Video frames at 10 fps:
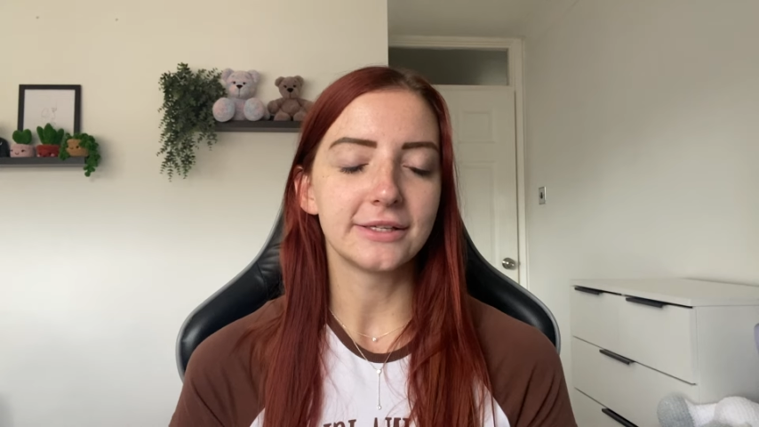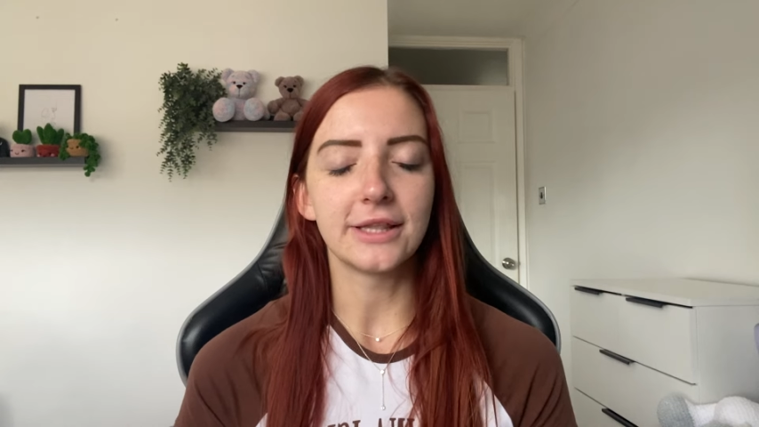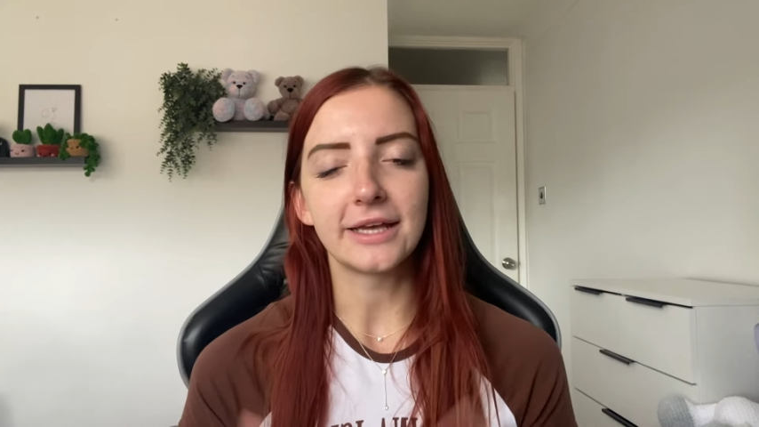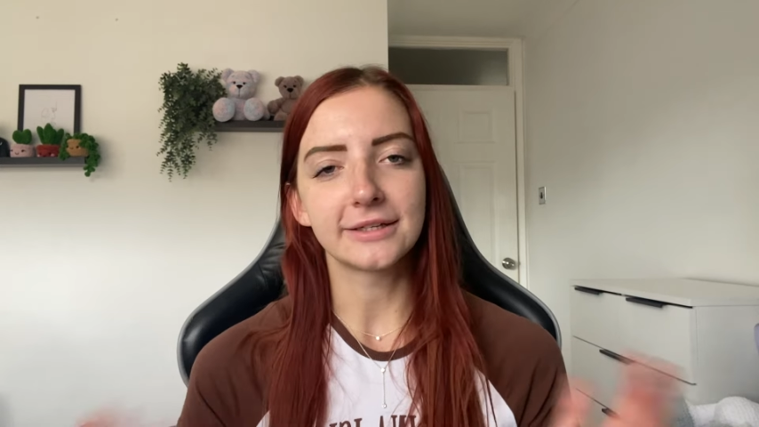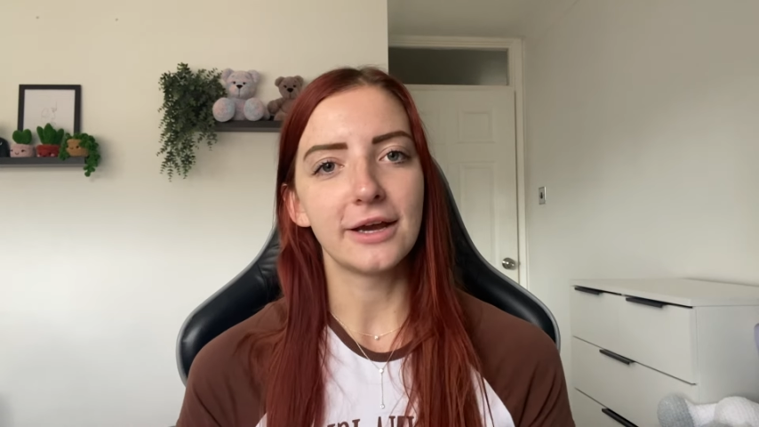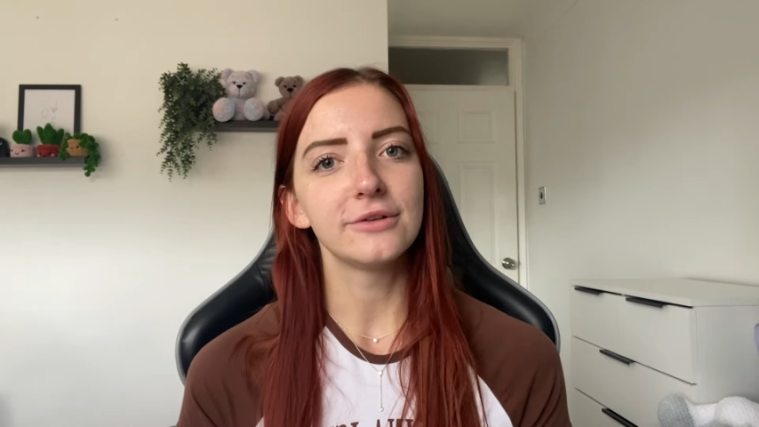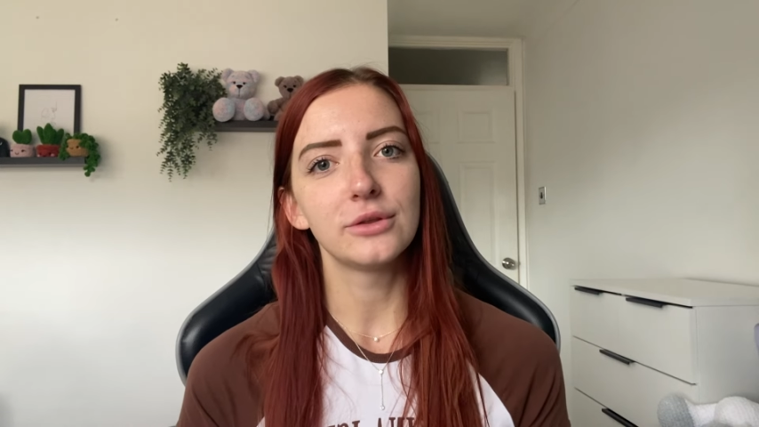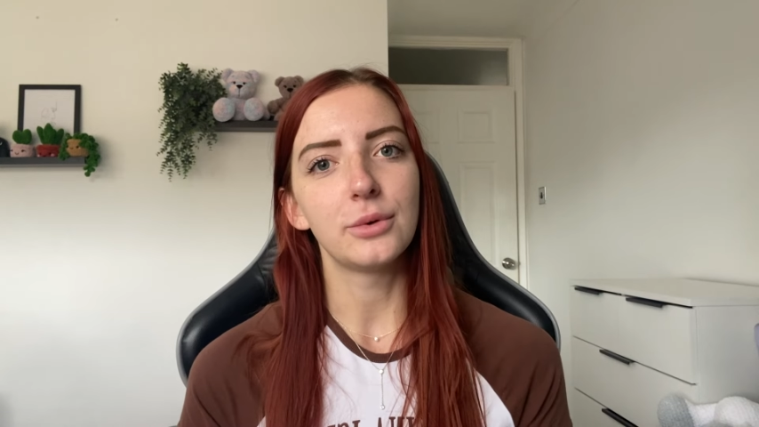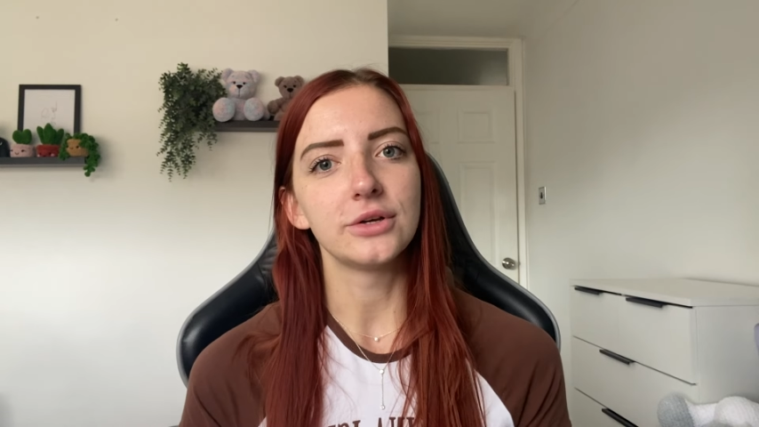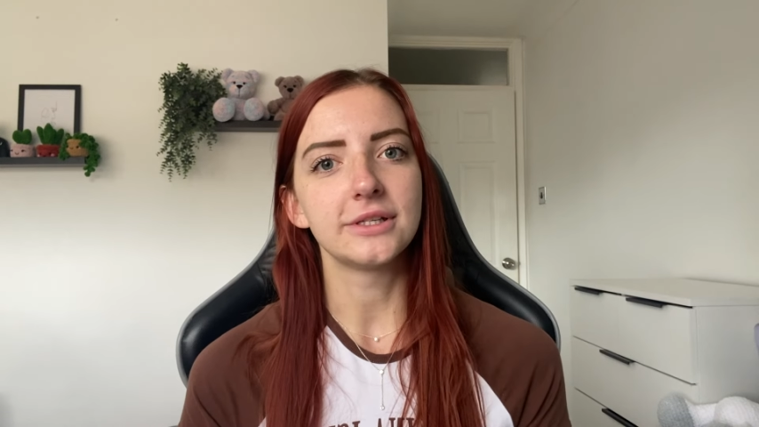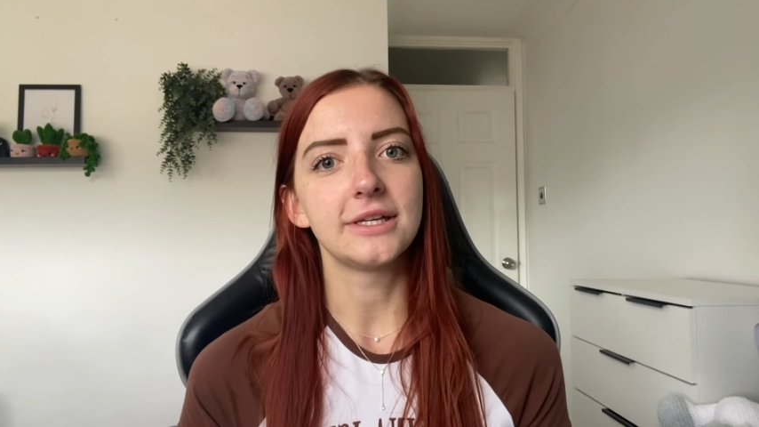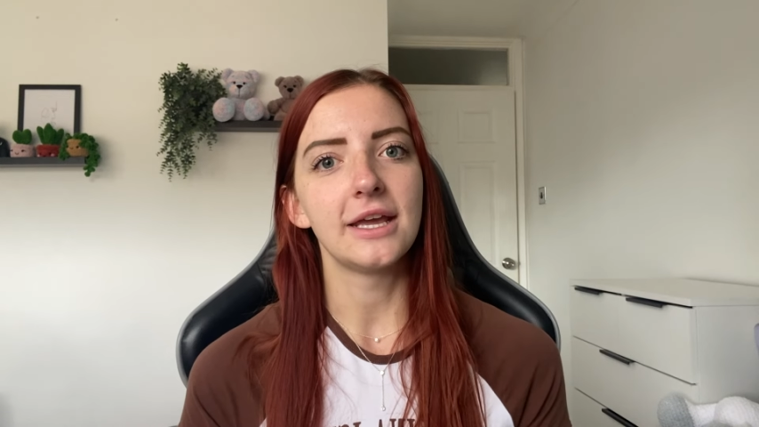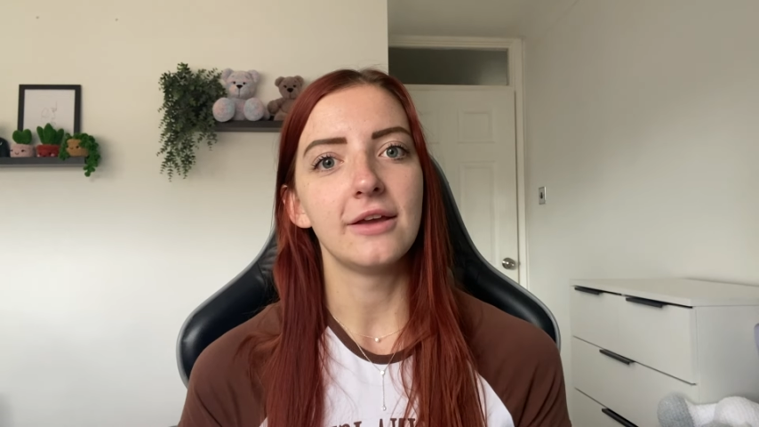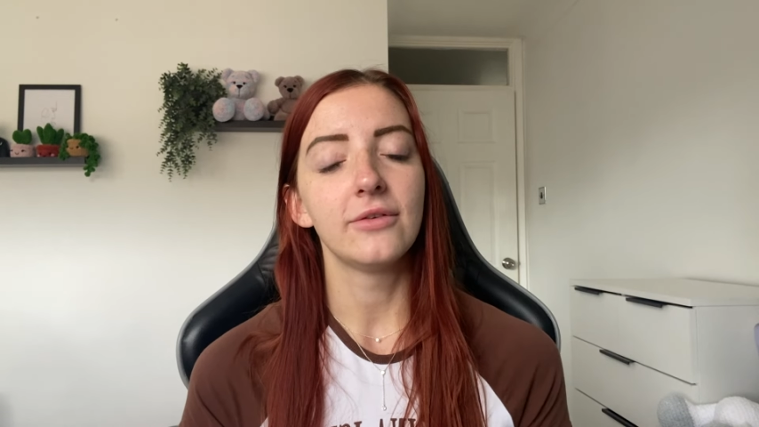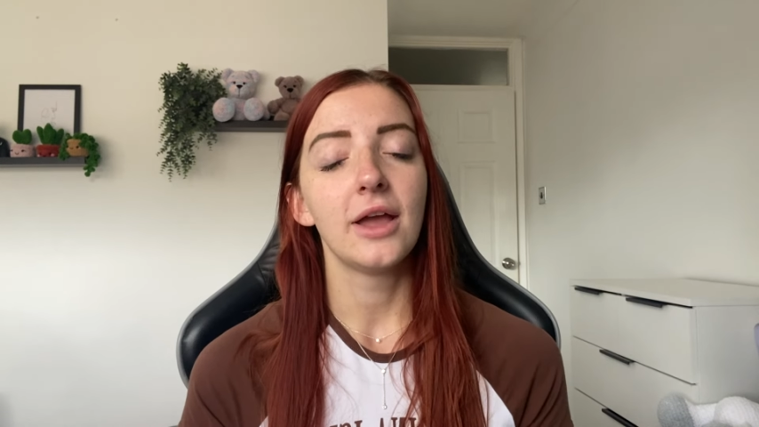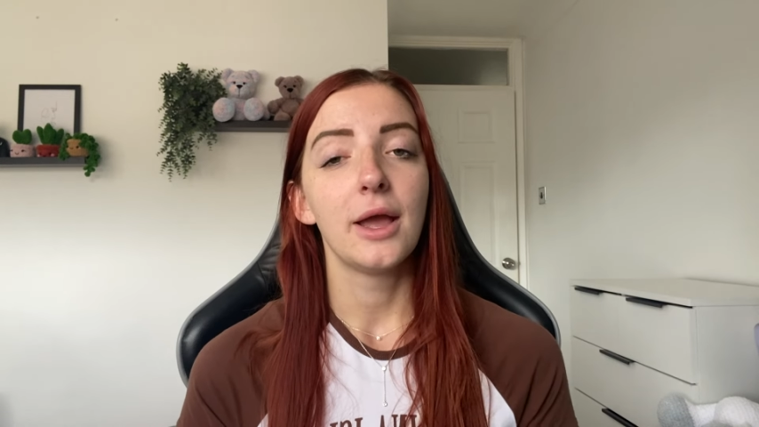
So that's kind of the positive.